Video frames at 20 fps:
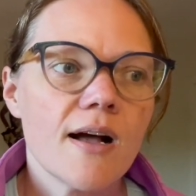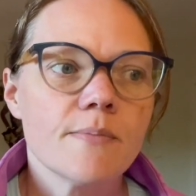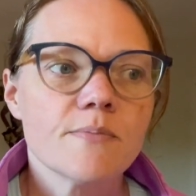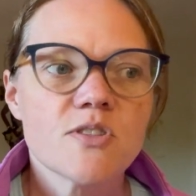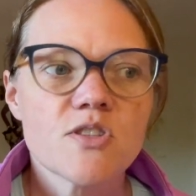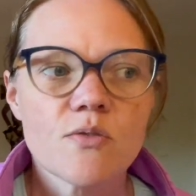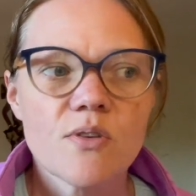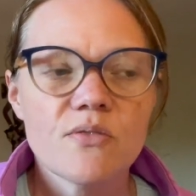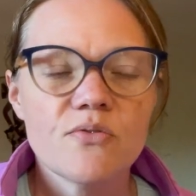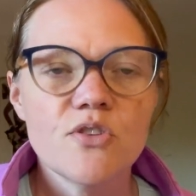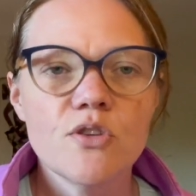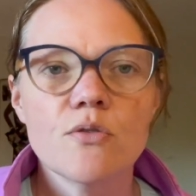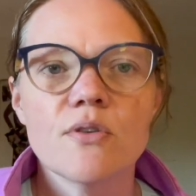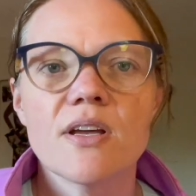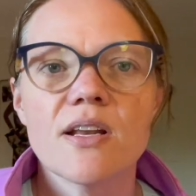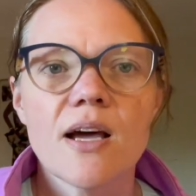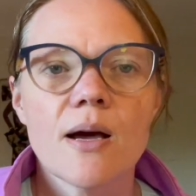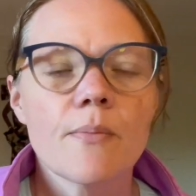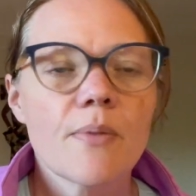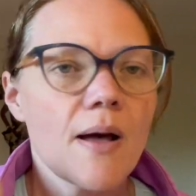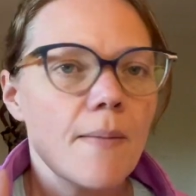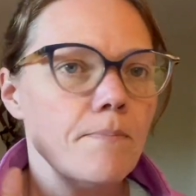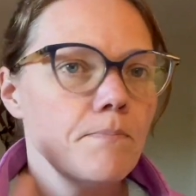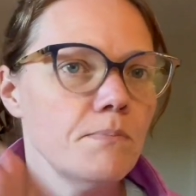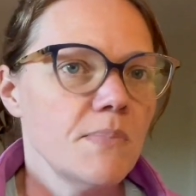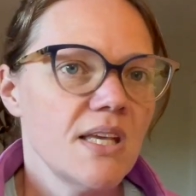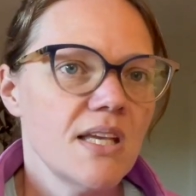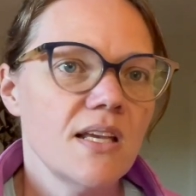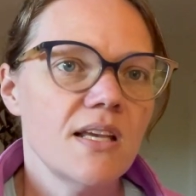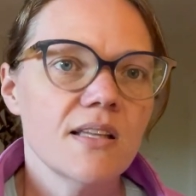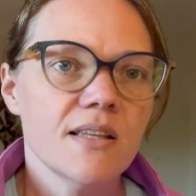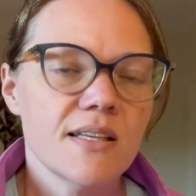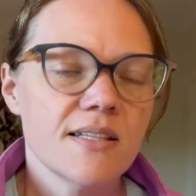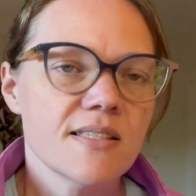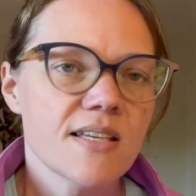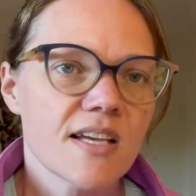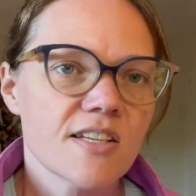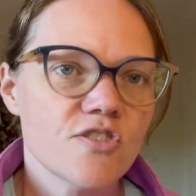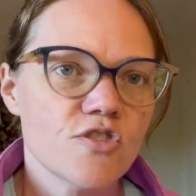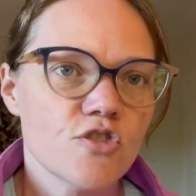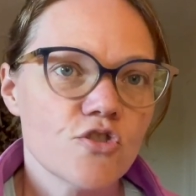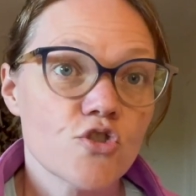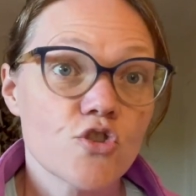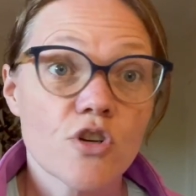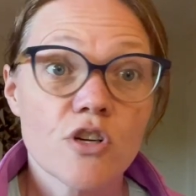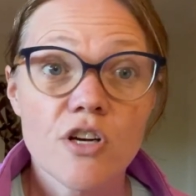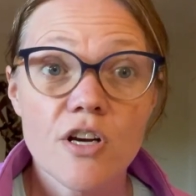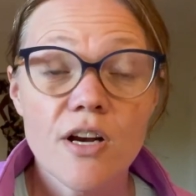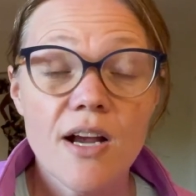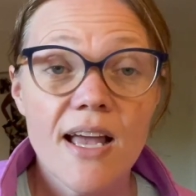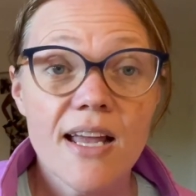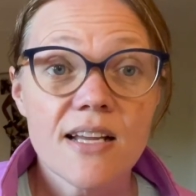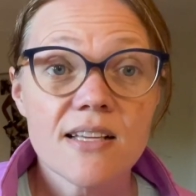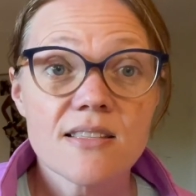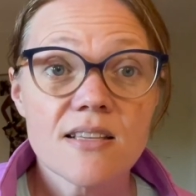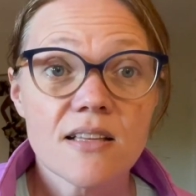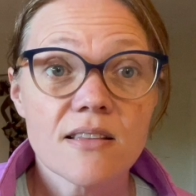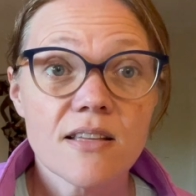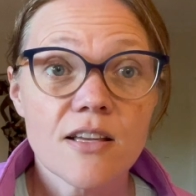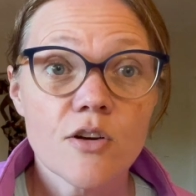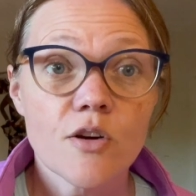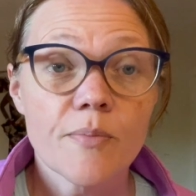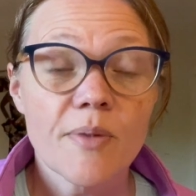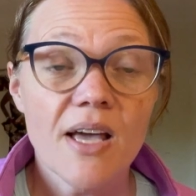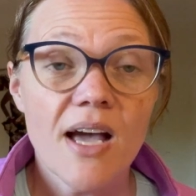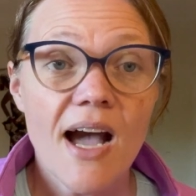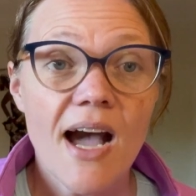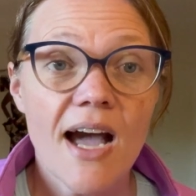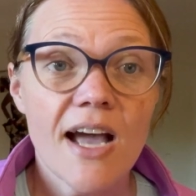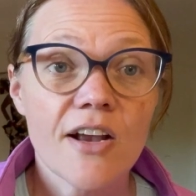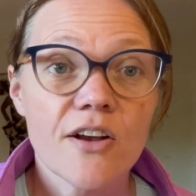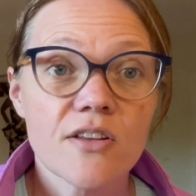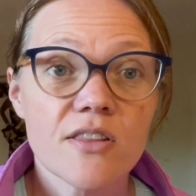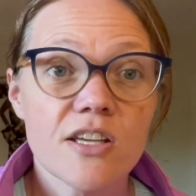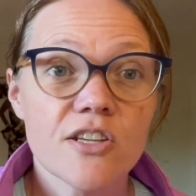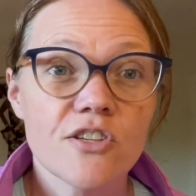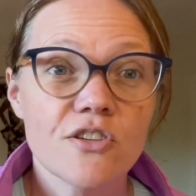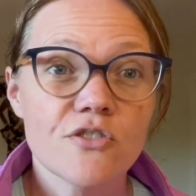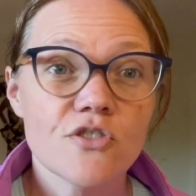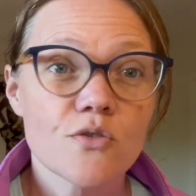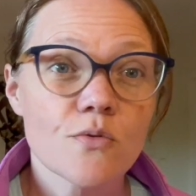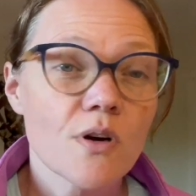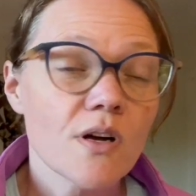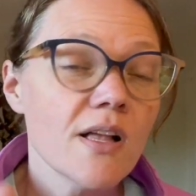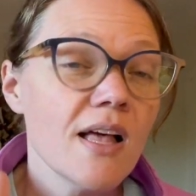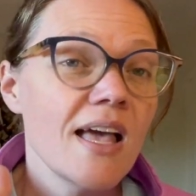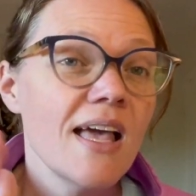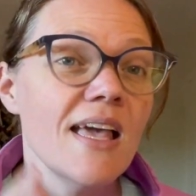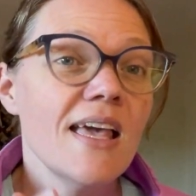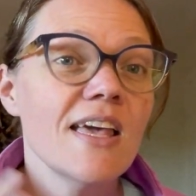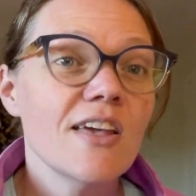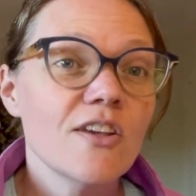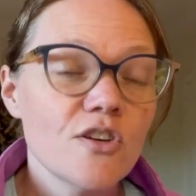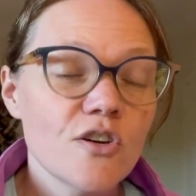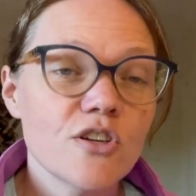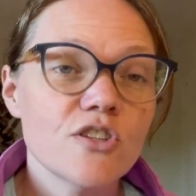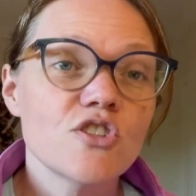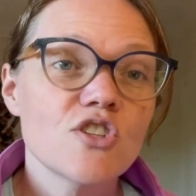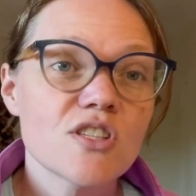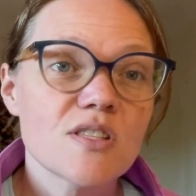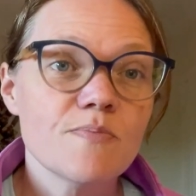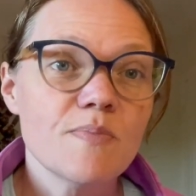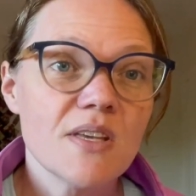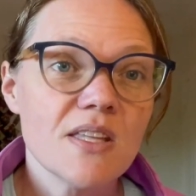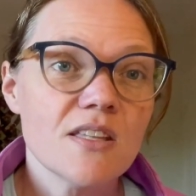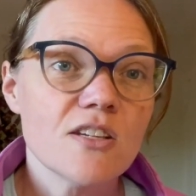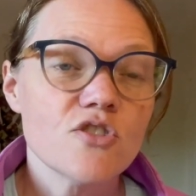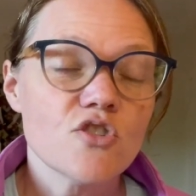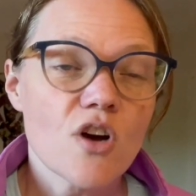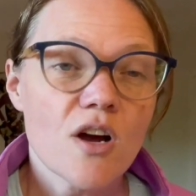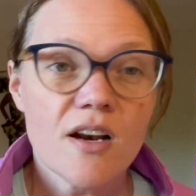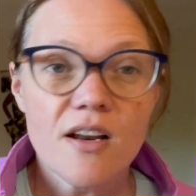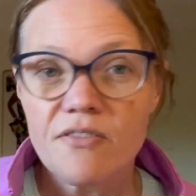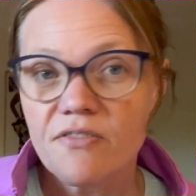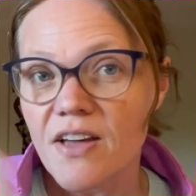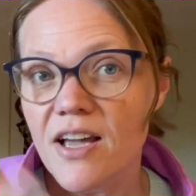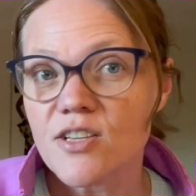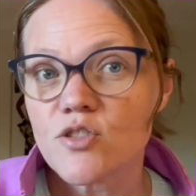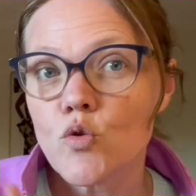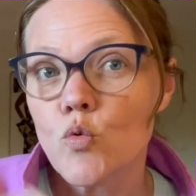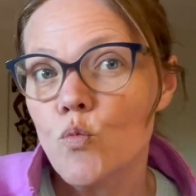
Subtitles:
So if you get up, immediately test your sugar and it's a little bit higher than usual, it could just be the dawn effect.